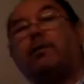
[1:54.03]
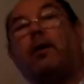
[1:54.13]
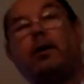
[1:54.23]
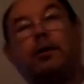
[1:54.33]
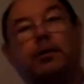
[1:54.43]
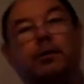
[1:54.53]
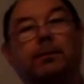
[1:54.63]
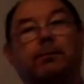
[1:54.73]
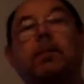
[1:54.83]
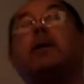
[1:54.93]

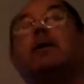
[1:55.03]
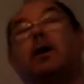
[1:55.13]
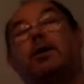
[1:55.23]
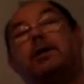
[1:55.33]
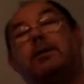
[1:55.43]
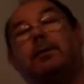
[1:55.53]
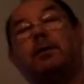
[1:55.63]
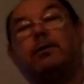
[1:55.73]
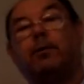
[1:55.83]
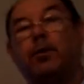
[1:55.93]
foils. On a
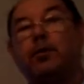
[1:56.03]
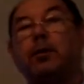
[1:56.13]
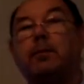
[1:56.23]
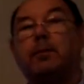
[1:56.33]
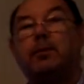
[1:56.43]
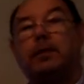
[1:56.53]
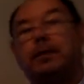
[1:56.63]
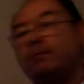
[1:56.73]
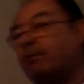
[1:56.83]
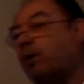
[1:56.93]
typical foil drilling
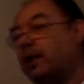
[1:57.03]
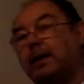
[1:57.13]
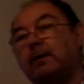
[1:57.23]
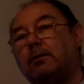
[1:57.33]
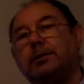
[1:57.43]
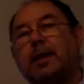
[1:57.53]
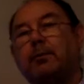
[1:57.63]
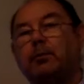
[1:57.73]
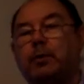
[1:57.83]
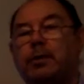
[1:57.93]
machine, foil angles are
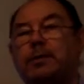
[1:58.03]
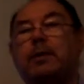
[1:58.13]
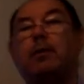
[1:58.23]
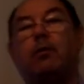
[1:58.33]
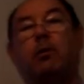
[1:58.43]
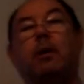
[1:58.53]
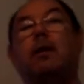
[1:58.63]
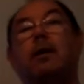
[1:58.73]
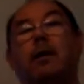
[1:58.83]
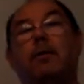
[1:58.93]
between 0
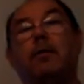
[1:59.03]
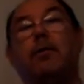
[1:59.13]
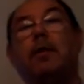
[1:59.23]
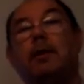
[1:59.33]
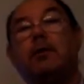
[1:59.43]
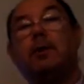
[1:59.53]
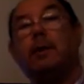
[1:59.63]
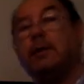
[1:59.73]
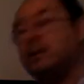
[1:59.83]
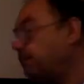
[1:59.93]
and 3
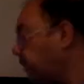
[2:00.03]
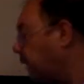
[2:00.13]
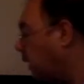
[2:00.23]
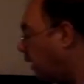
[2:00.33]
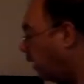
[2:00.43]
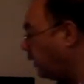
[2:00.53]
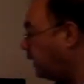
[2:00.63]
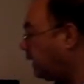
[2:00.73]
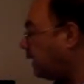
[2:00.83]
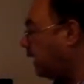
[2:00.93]
degrees. On
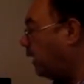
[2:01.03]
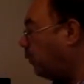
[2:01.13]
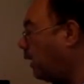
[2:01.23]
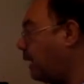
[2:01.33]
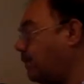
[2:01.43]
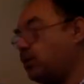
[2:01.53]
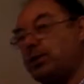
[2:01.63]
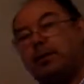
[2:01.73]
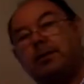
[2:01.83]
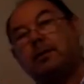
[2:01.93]
an inclined wire
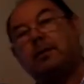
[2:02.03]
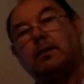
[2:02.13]
machine,